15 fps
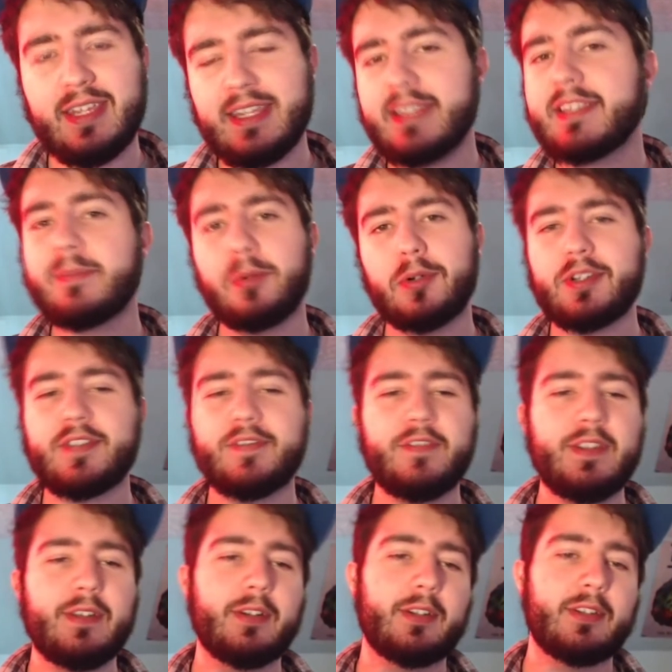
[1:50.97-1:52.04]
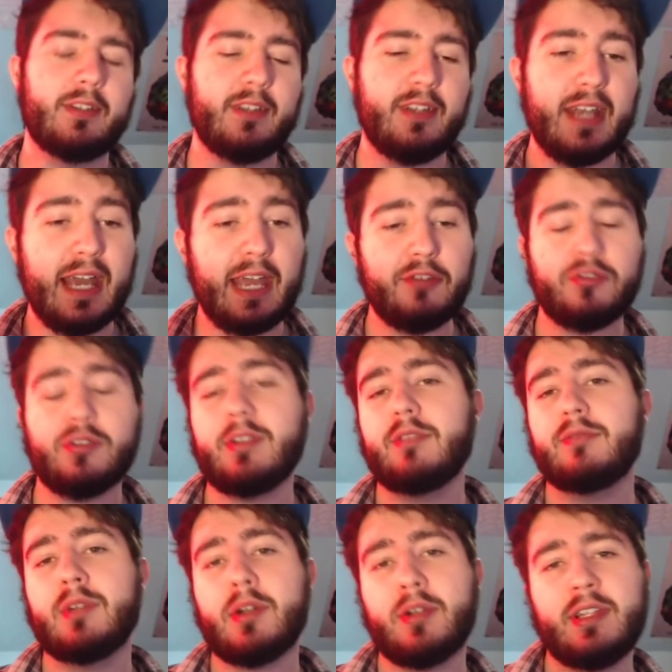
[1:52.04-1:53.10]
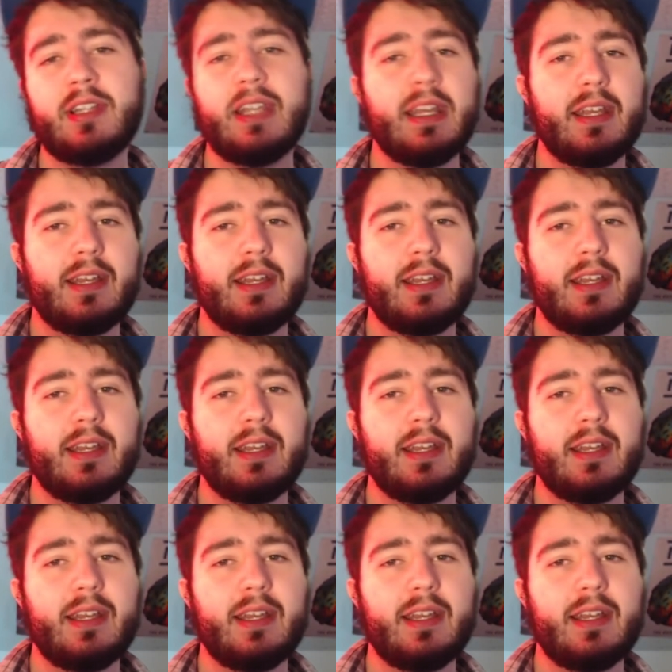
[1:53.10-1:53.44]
esports field. Nidra wrote it.